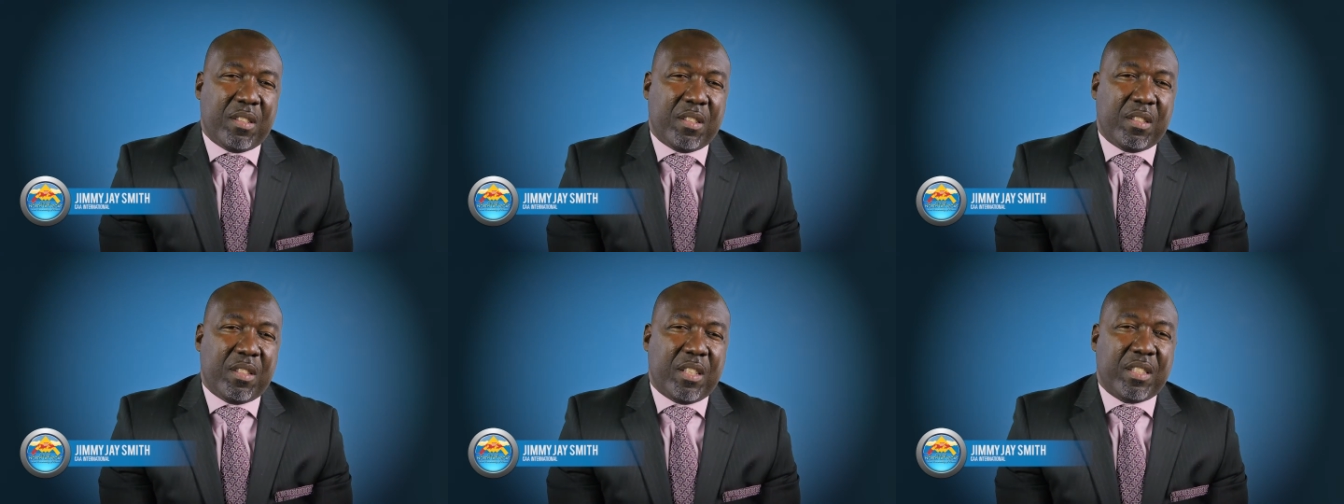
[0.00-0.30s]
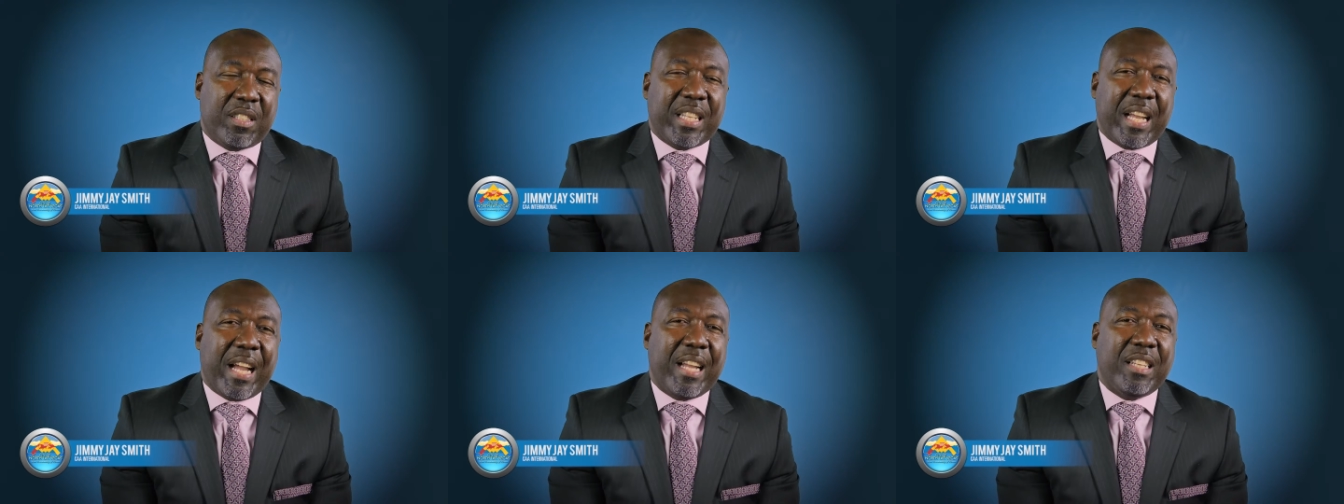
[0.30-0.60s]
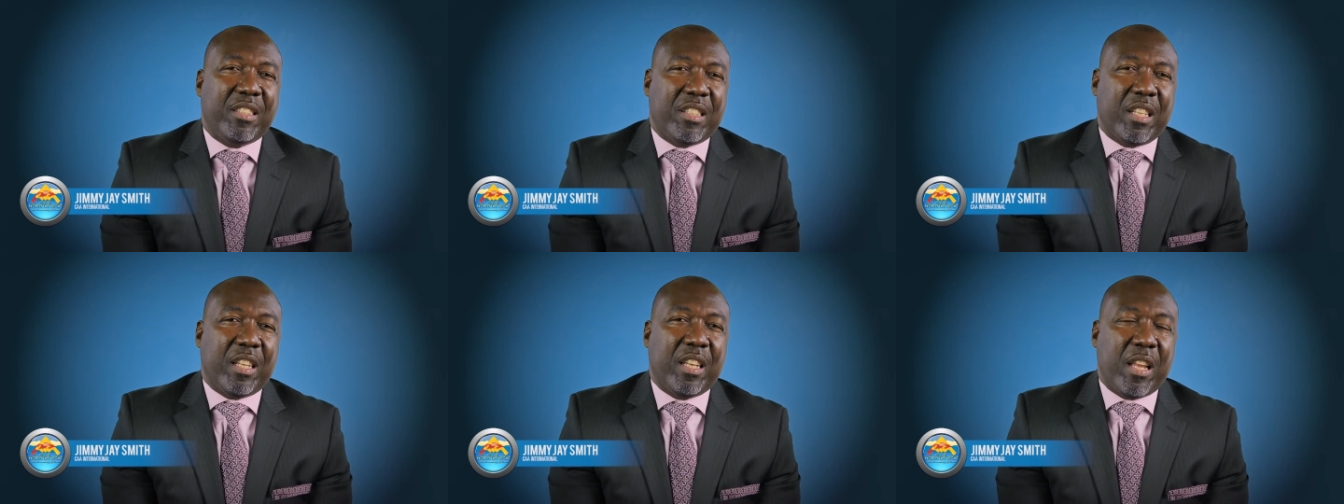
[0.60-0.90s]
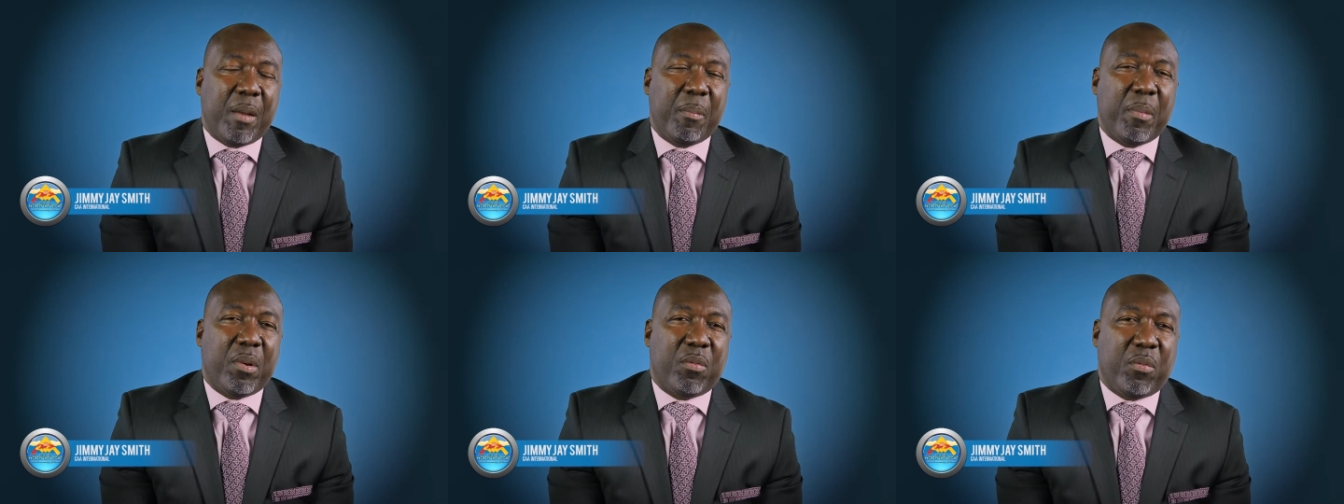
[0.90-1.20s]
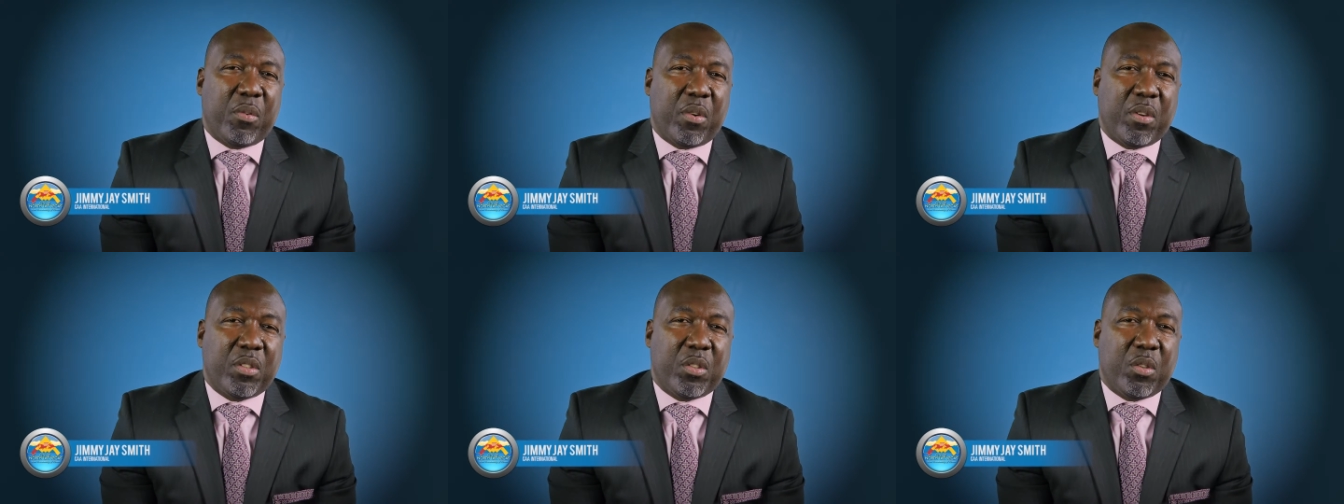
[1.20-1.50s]
the sky's the limit
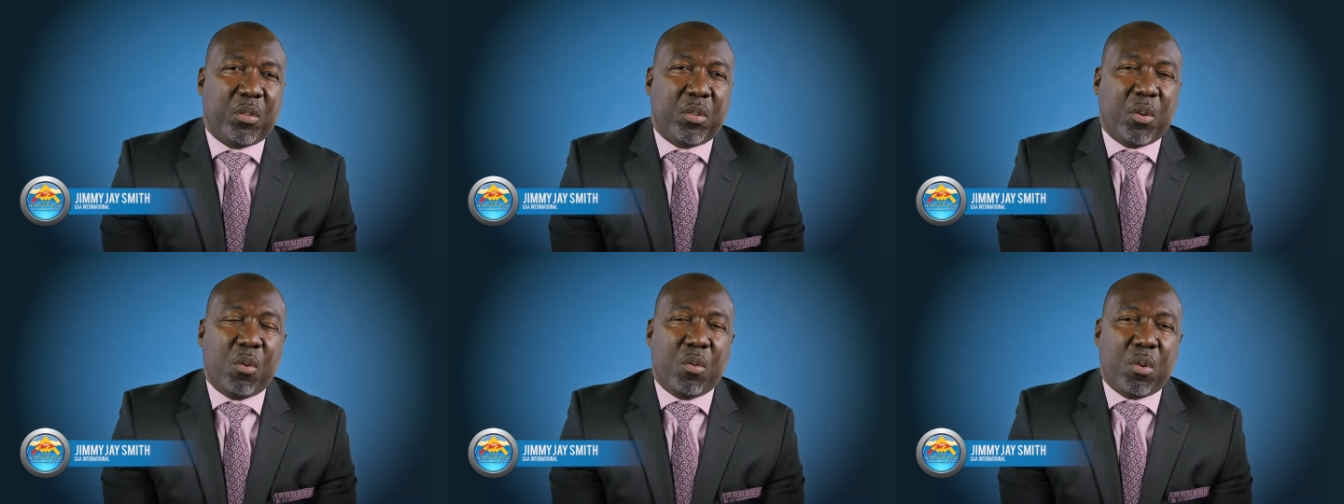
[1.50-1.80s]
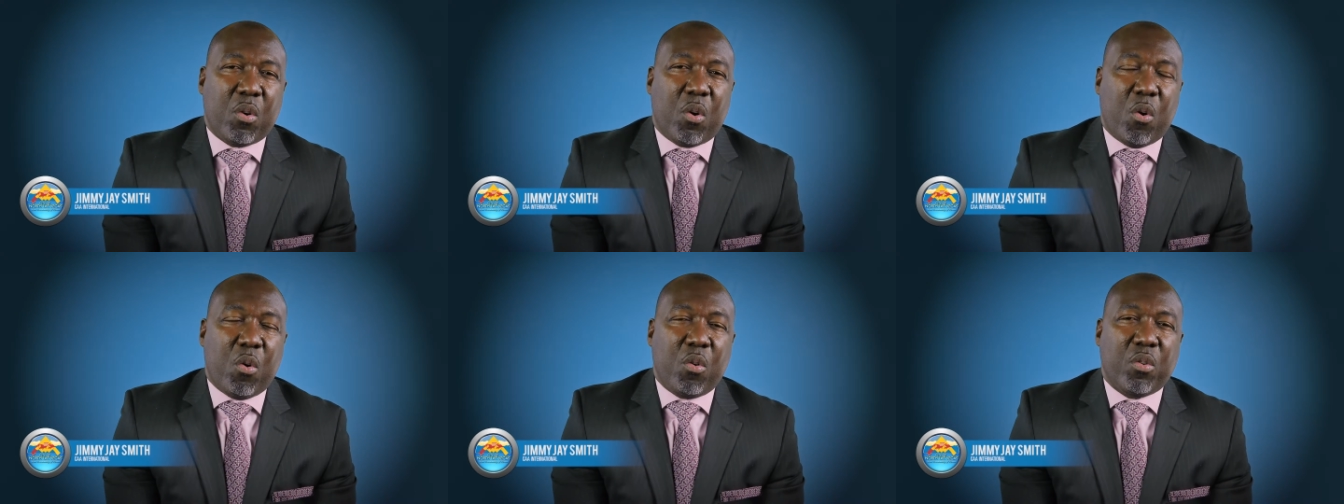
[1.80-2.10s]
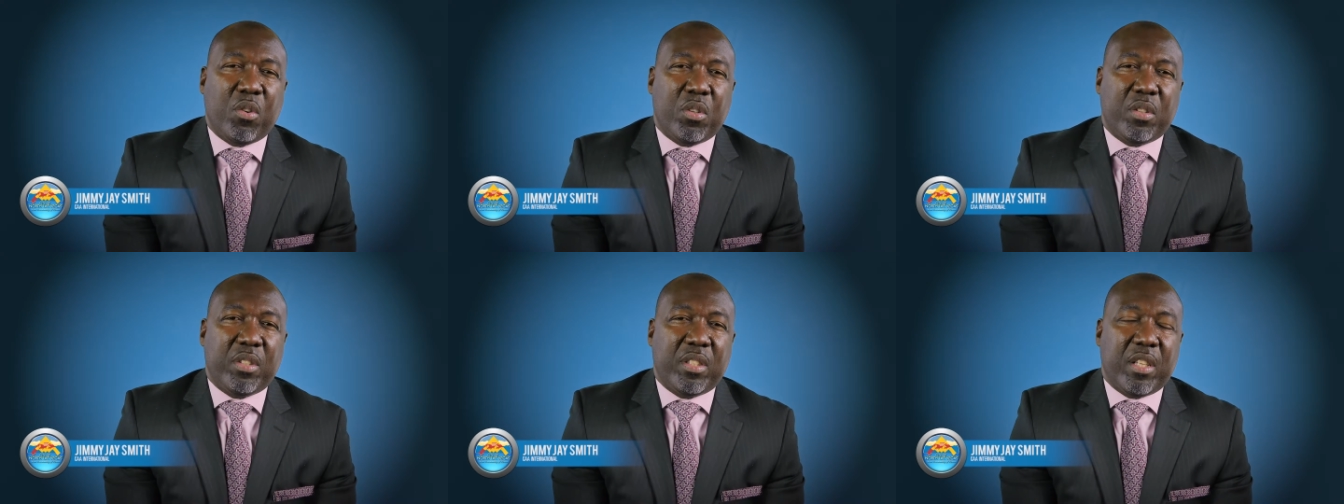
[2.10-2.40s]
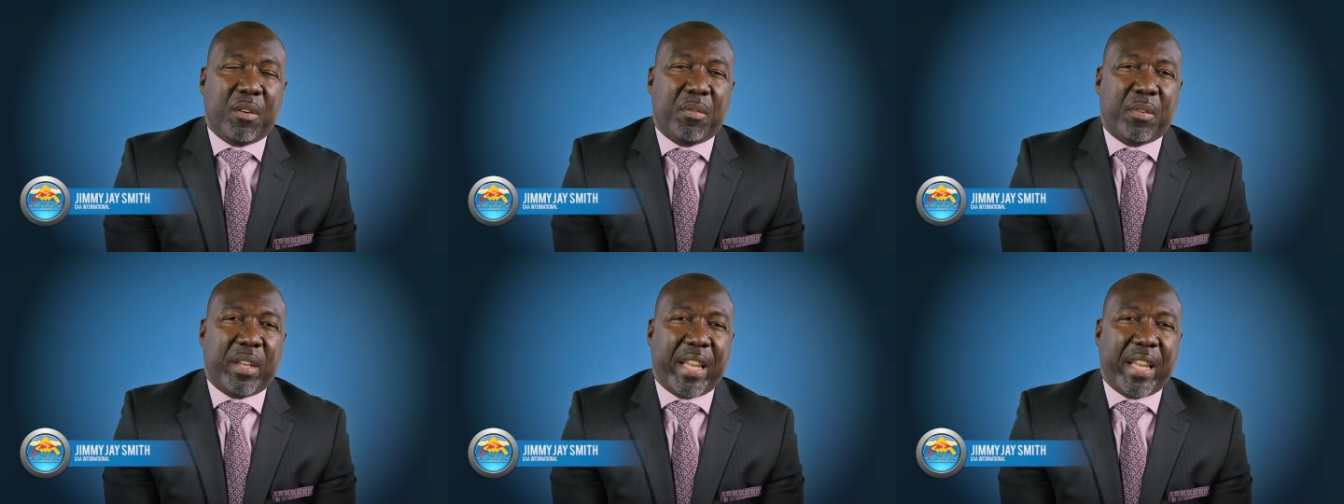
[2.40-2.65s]
for you, so don't hold yourself